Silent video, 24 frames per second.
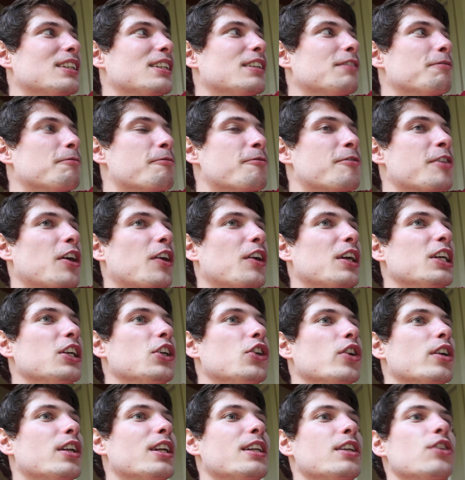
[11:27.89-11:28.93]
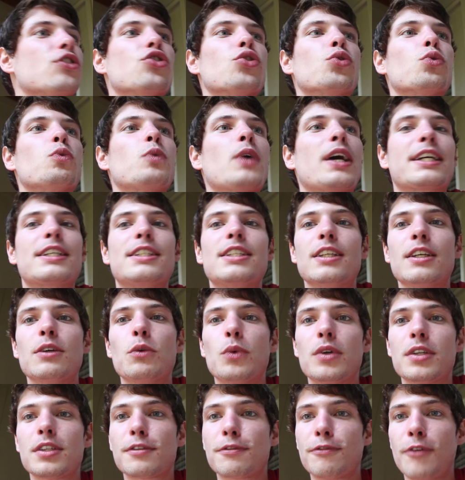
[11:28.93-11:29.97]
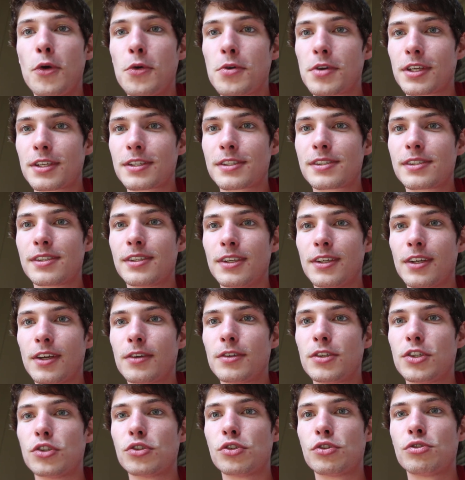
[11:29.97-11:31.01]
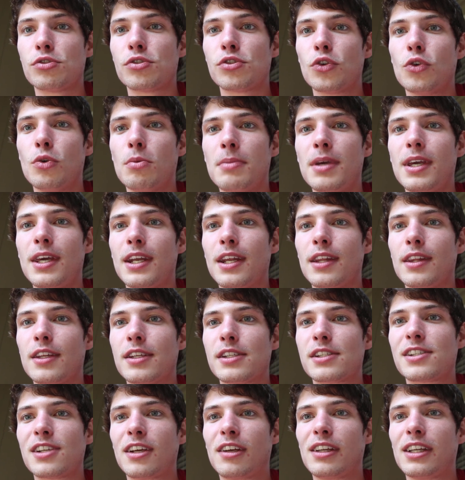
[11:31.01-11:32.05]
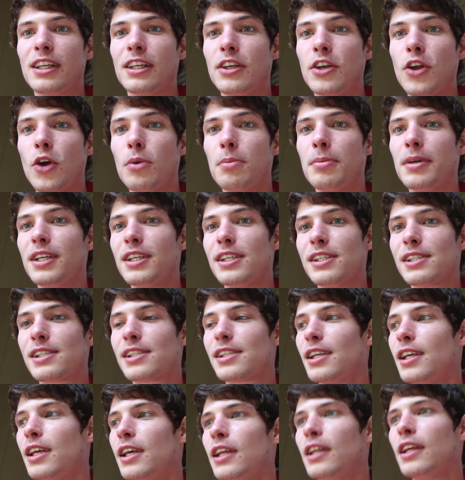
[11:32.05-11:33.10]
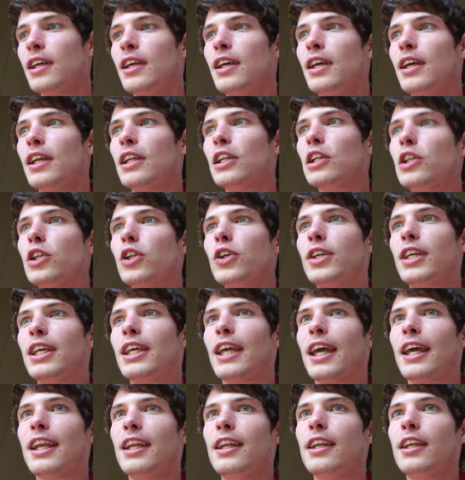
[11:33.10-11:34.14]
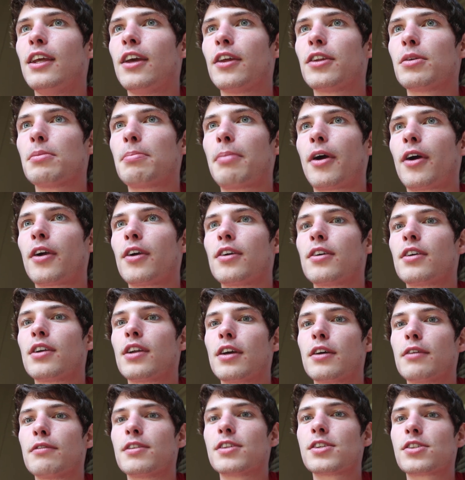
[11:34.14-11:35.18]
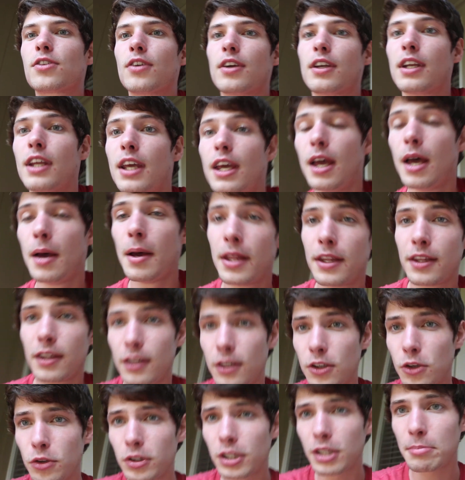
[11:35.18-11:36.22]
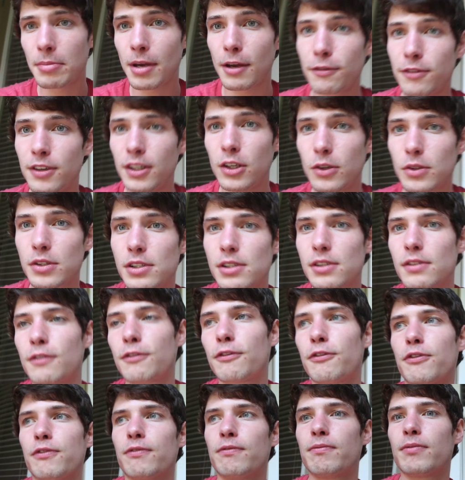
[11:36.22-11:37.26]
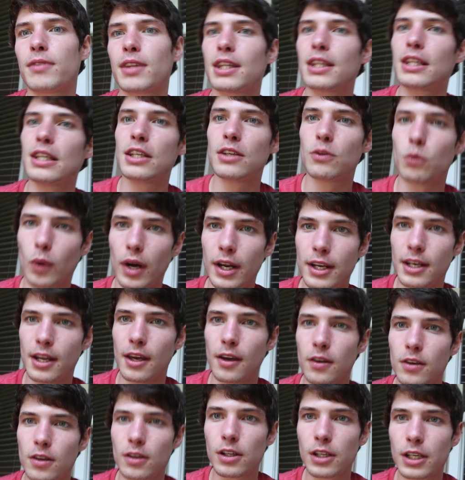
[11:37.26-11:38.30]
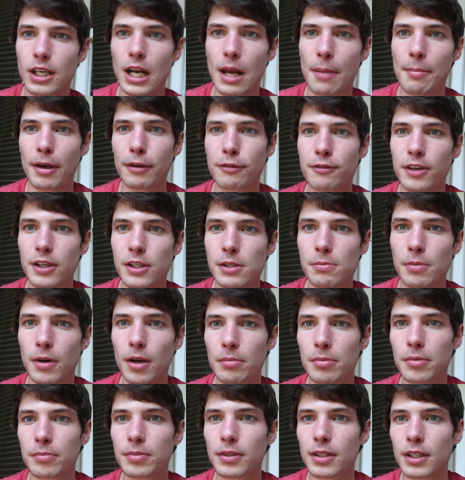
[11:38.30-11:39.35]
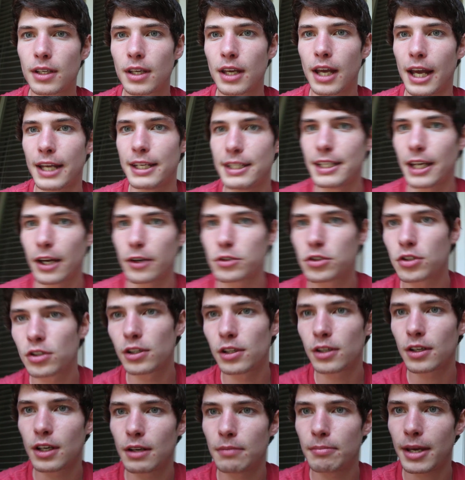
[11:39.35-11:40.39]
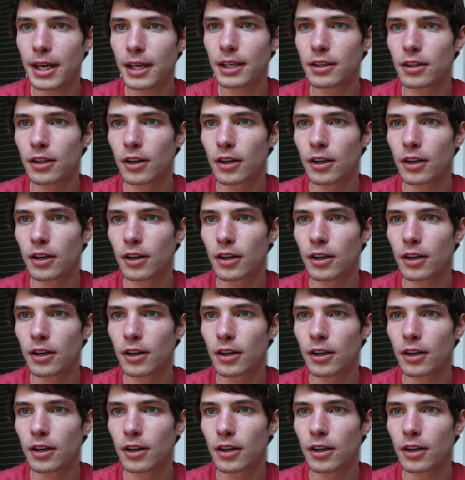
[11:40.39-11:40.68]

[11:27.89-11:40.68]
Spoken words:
very good at directing one's focus. You know, you zoom in and then suddenly nobody's looking at any other part of the screen. The cool thing about video is, right now, you're looking at my face probably. I doubt you're looking back